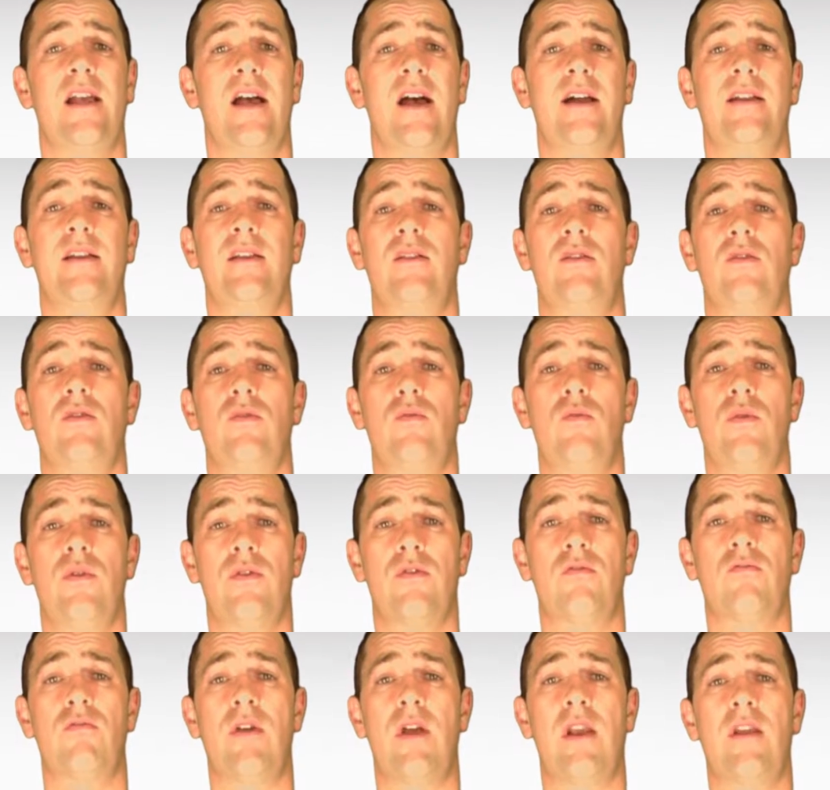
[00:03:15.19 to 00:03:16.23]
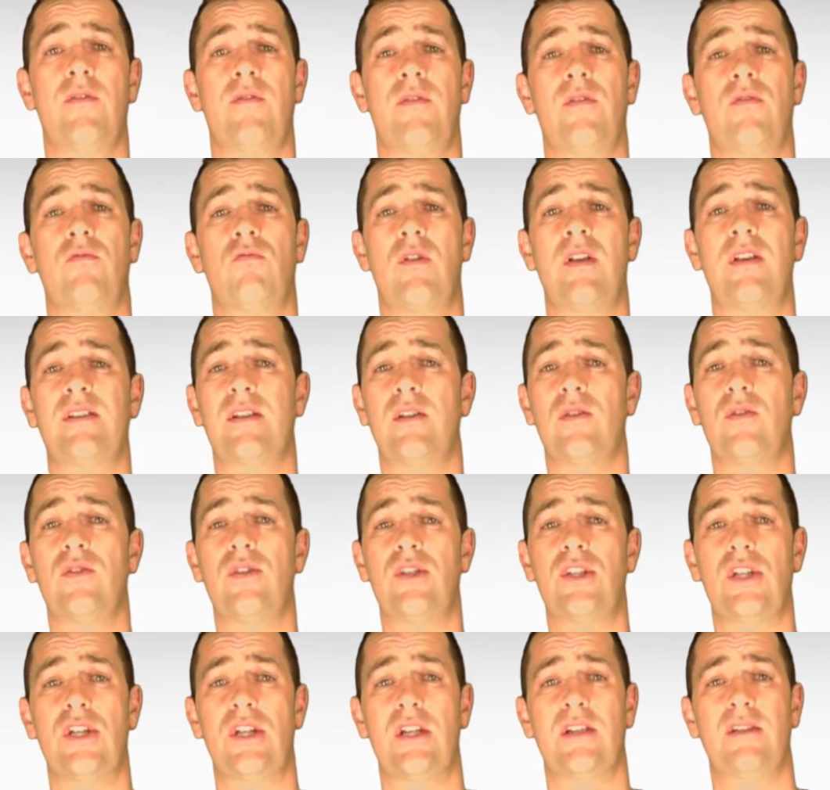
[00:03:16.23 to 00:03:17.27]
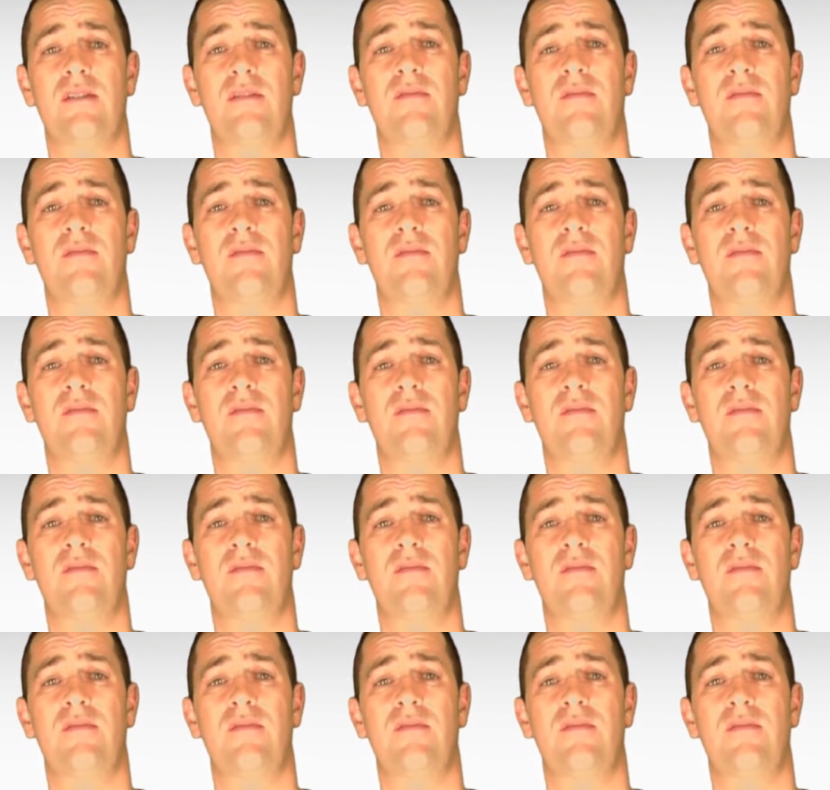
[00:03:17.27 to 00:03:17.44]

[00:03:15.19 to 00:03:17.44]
article with a relevant resolution is